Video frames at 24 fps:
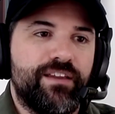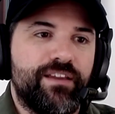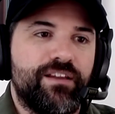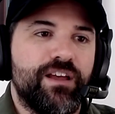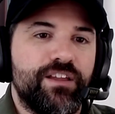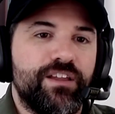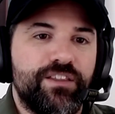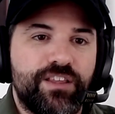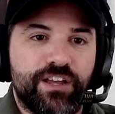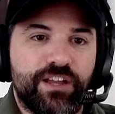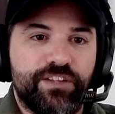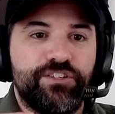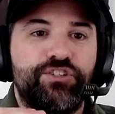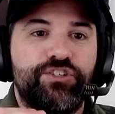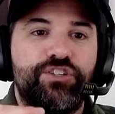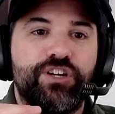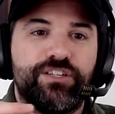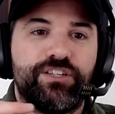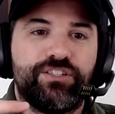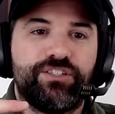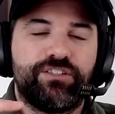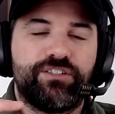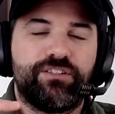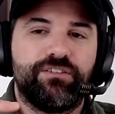doesn't
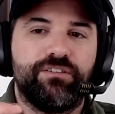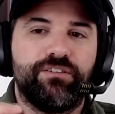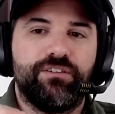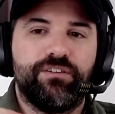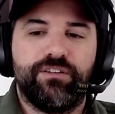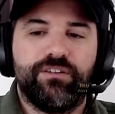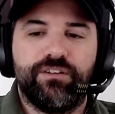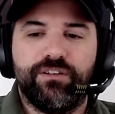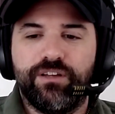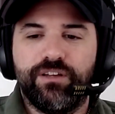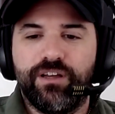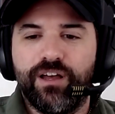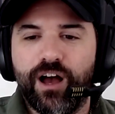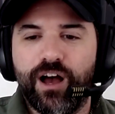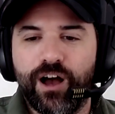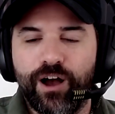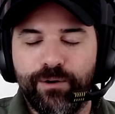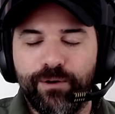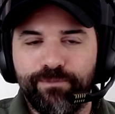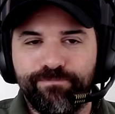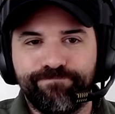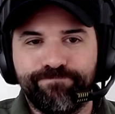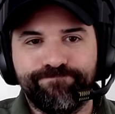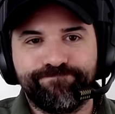just
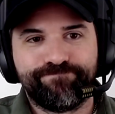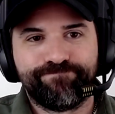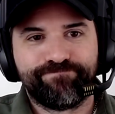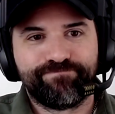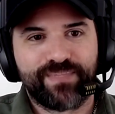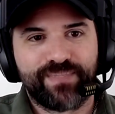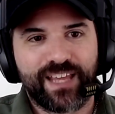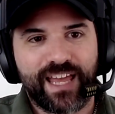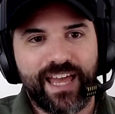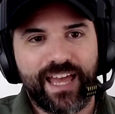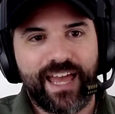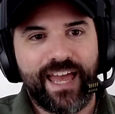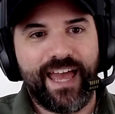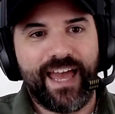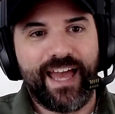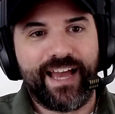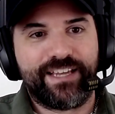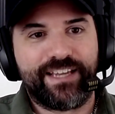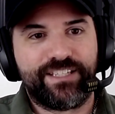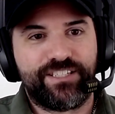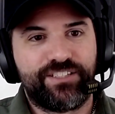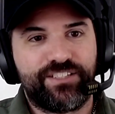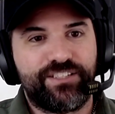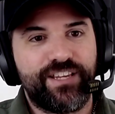um,
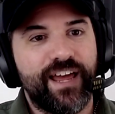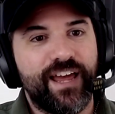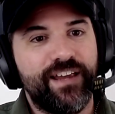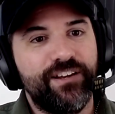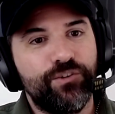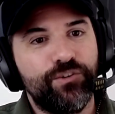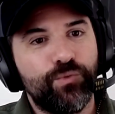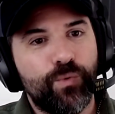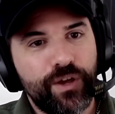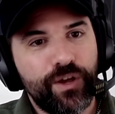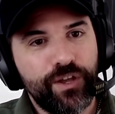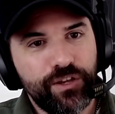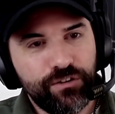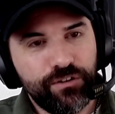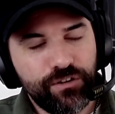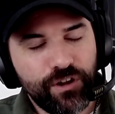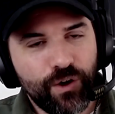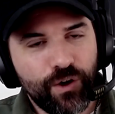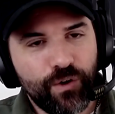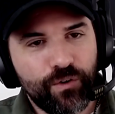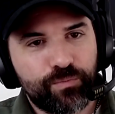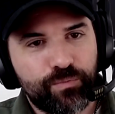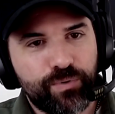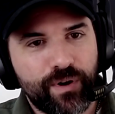extend what you
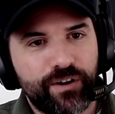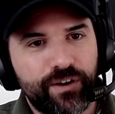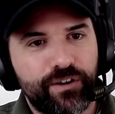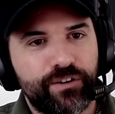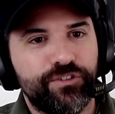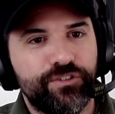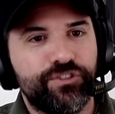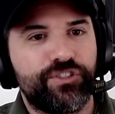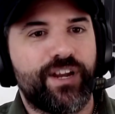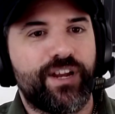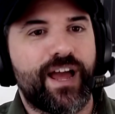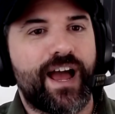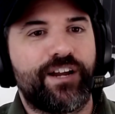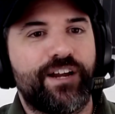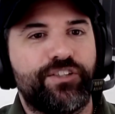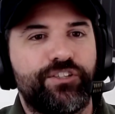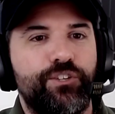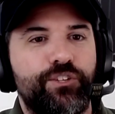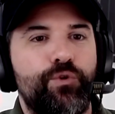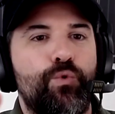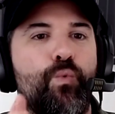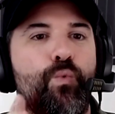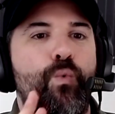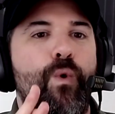know of predators. It
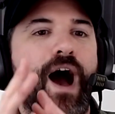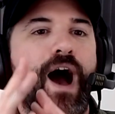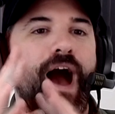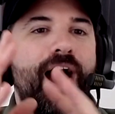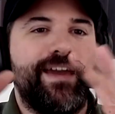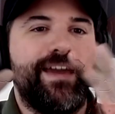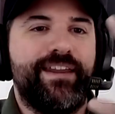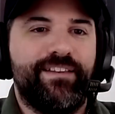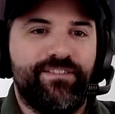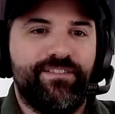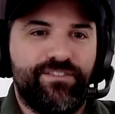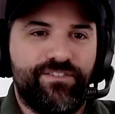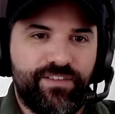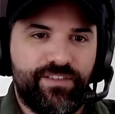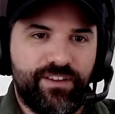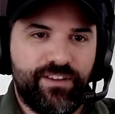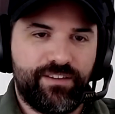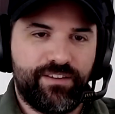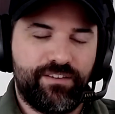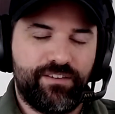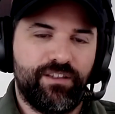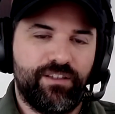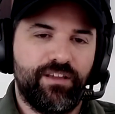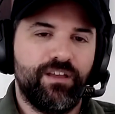actually widens
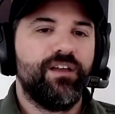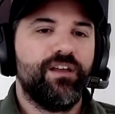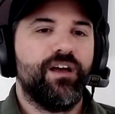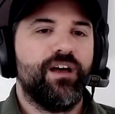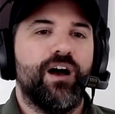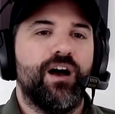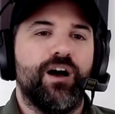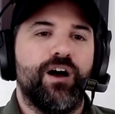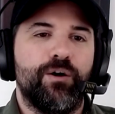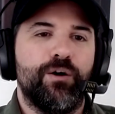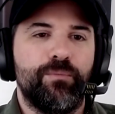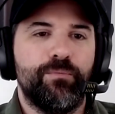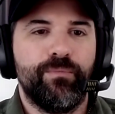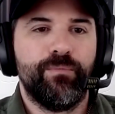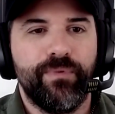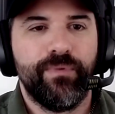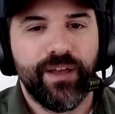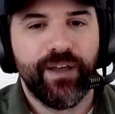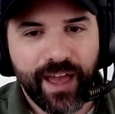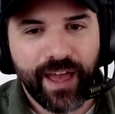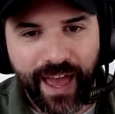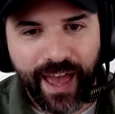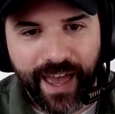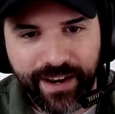it,
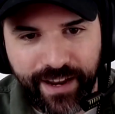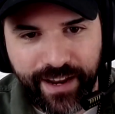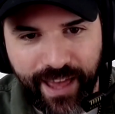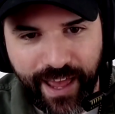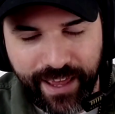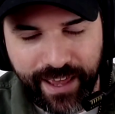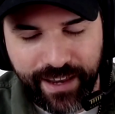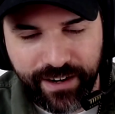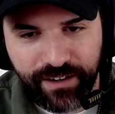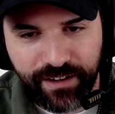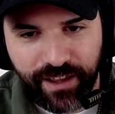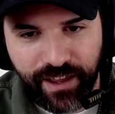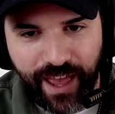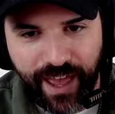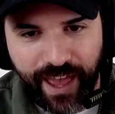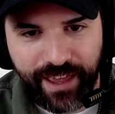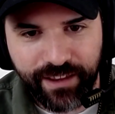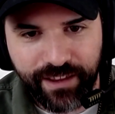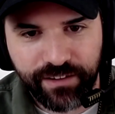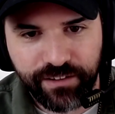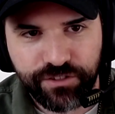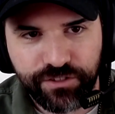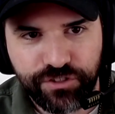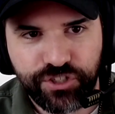
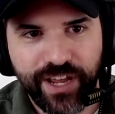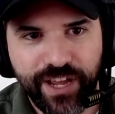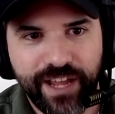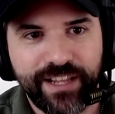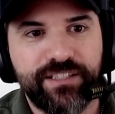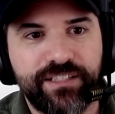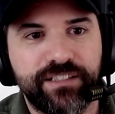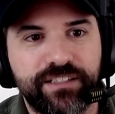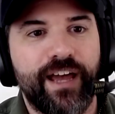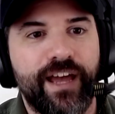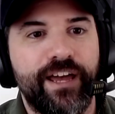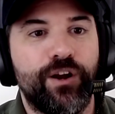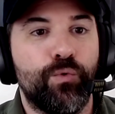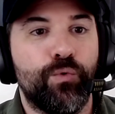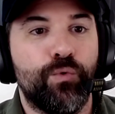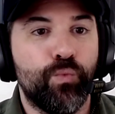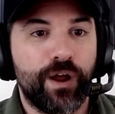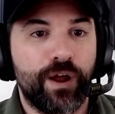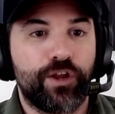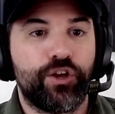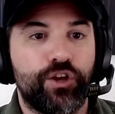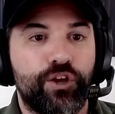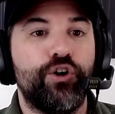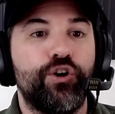and sheds light on
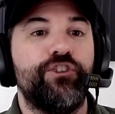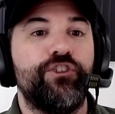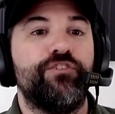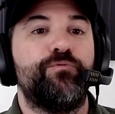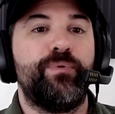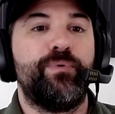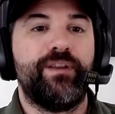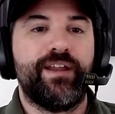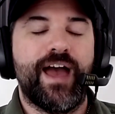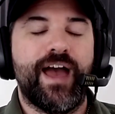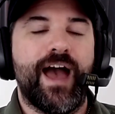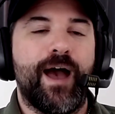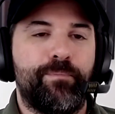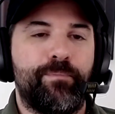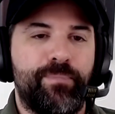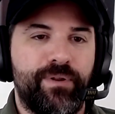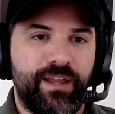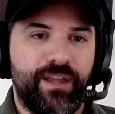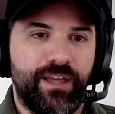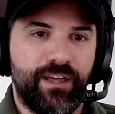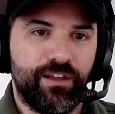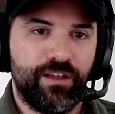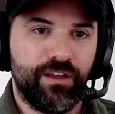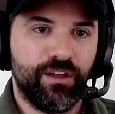what could have been
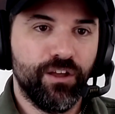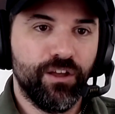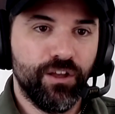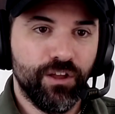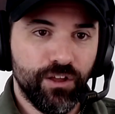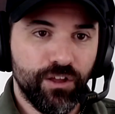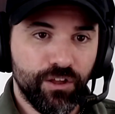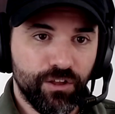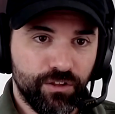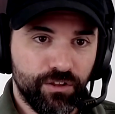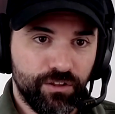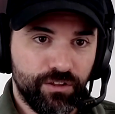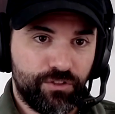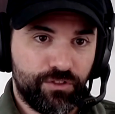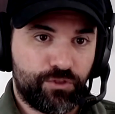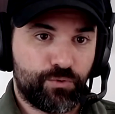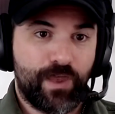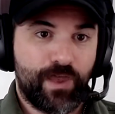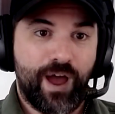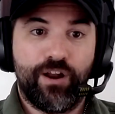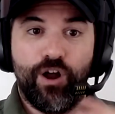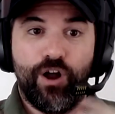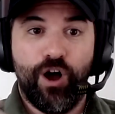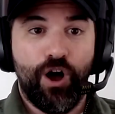happening
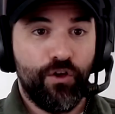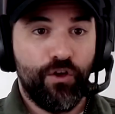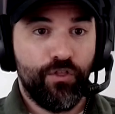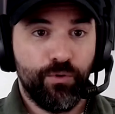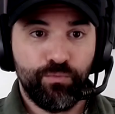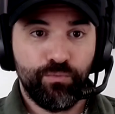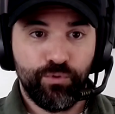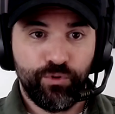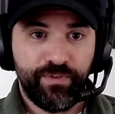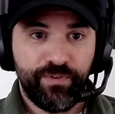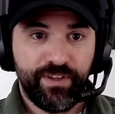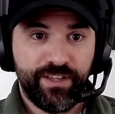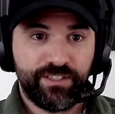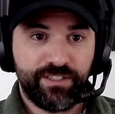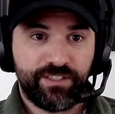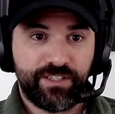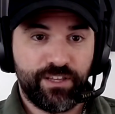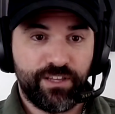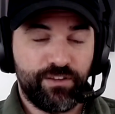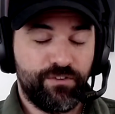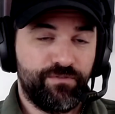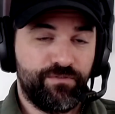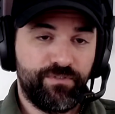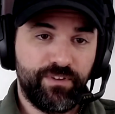throughout all the movies
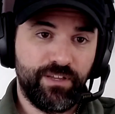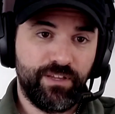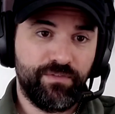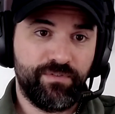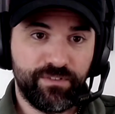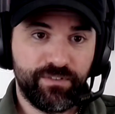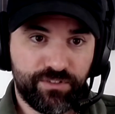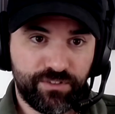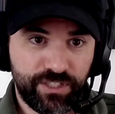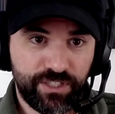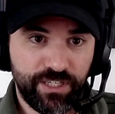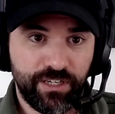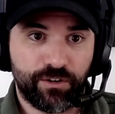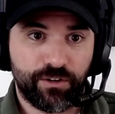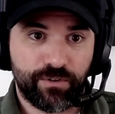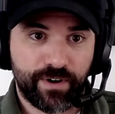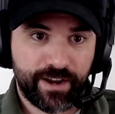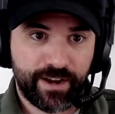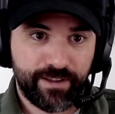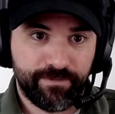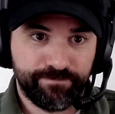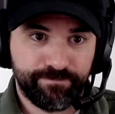that you've even seen already.